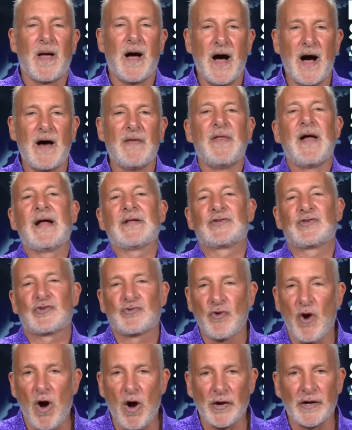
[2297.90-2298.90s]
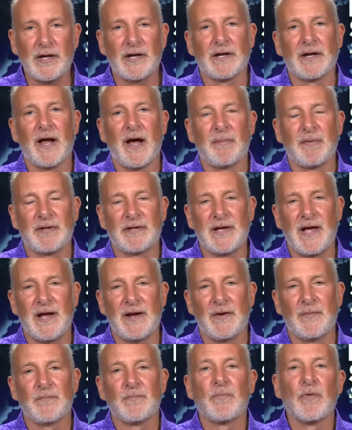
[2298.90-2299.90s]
on that strong economic data.